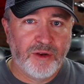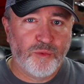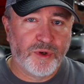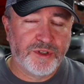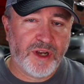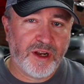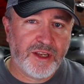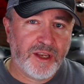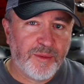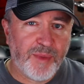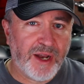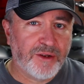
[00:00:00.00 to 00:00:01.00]
we're
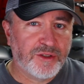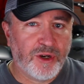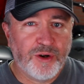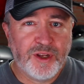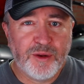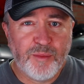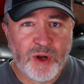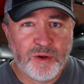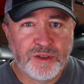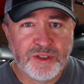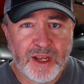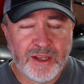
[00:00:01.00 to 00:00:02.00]
talking about turning a
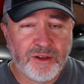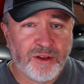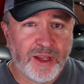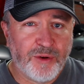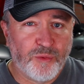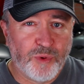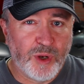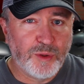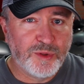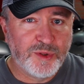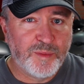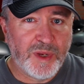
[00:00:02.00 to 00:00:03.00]
motorcycle at
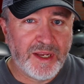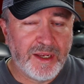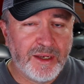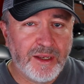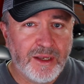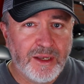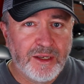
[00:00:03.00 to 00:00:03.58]
road speed.